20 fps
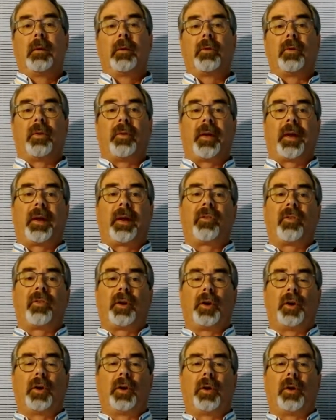So that's the
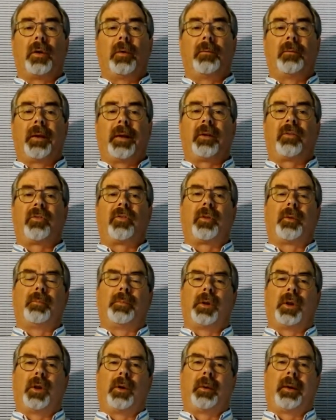goal. That's the
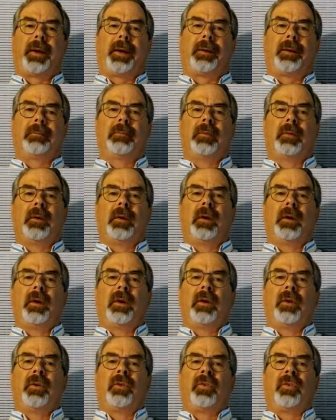blowing,
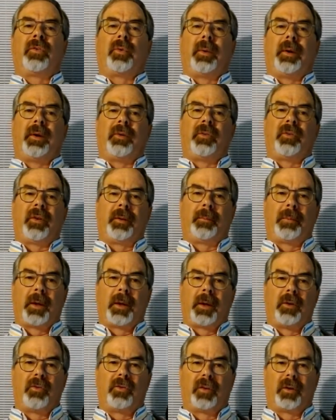squeezing
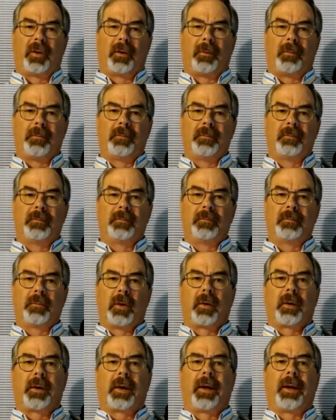pendulum.
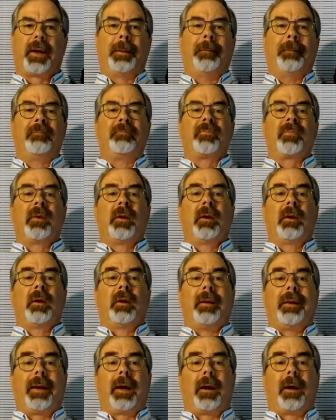Okay?
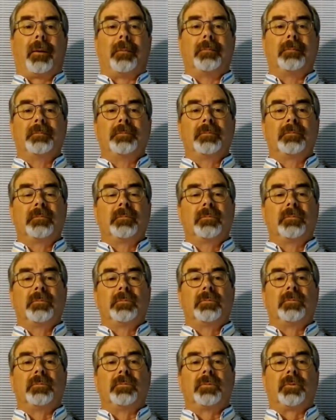Now,
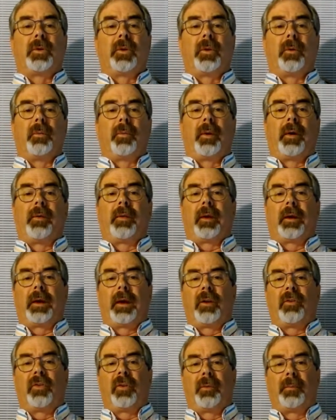with the
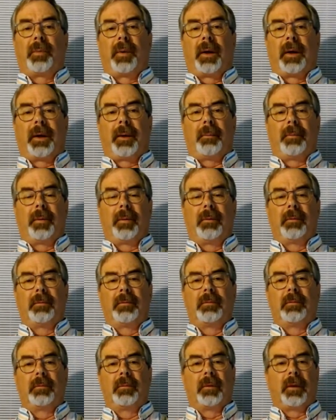kitchen pipe,
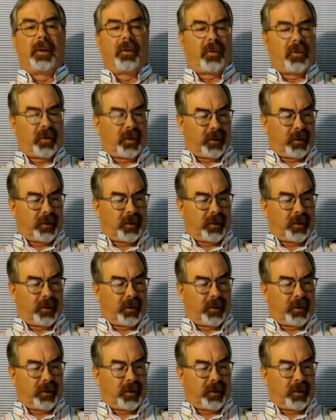let's